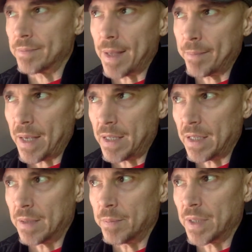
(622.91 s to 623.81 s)
not
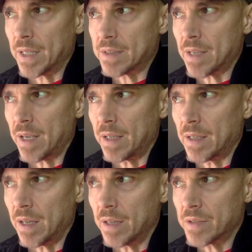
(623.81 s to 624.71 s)
many, but let's
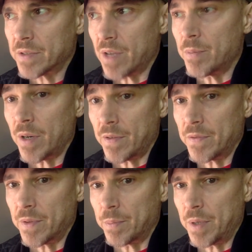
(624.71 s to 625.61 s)
say some
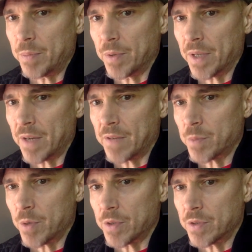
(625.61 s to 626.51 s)
of the people that I've
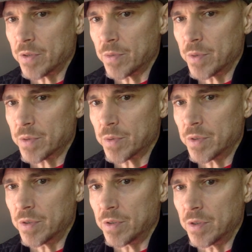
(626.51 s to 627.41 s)
spoken to, which
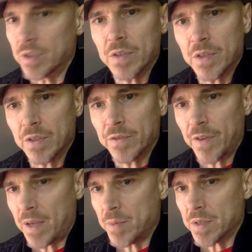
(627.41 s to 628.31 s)
you'd consider
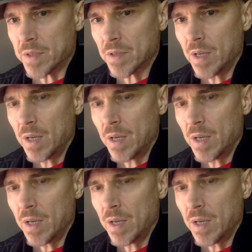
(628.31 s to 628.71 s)
famous.